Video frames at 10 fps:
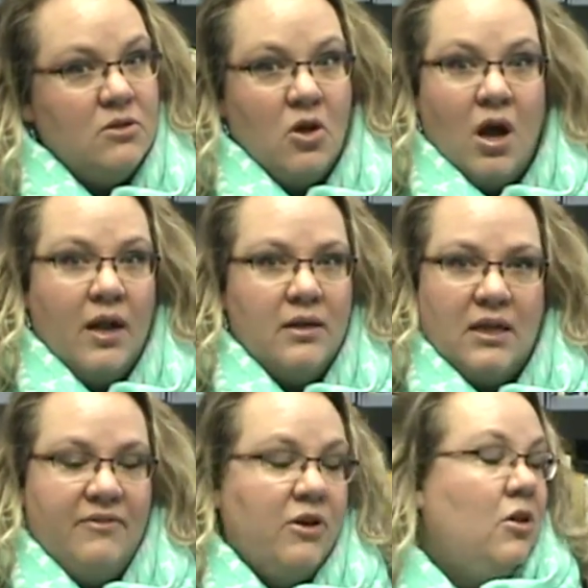not
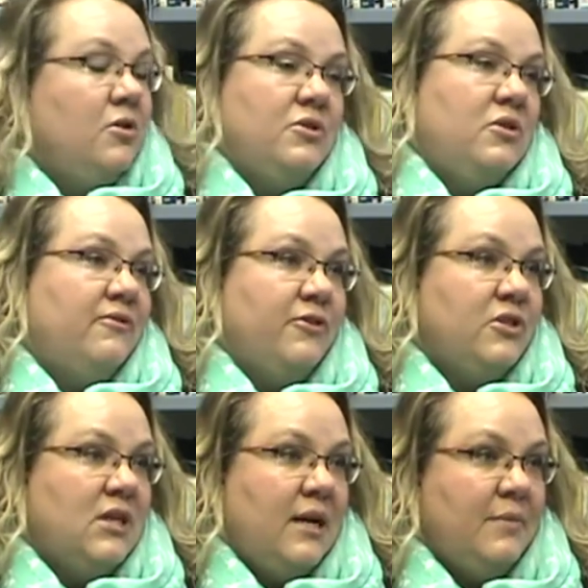even close to the
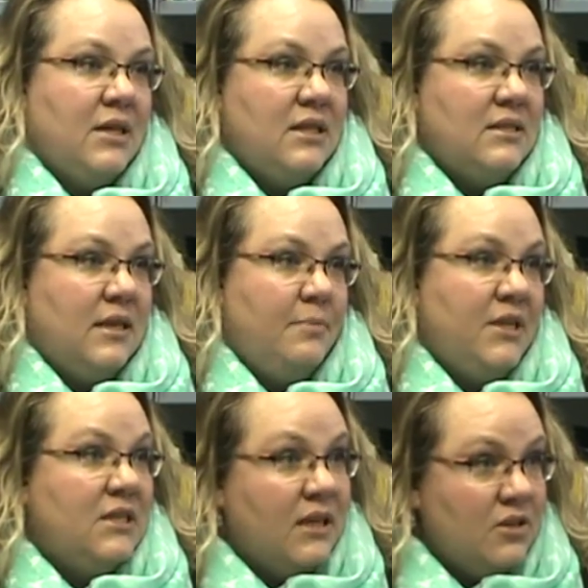first time that this had
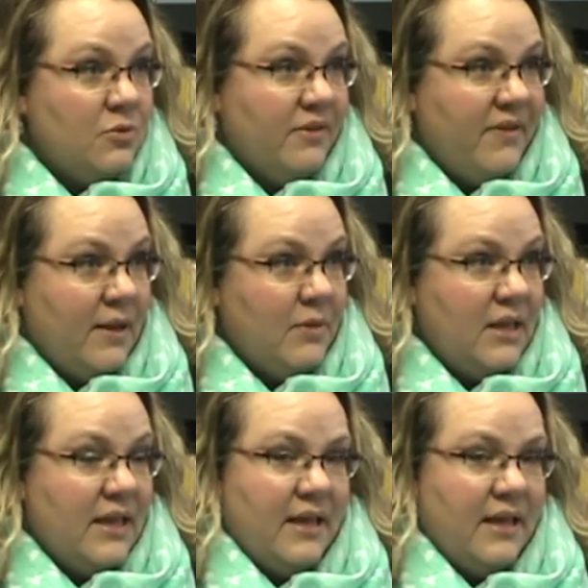been done to a family,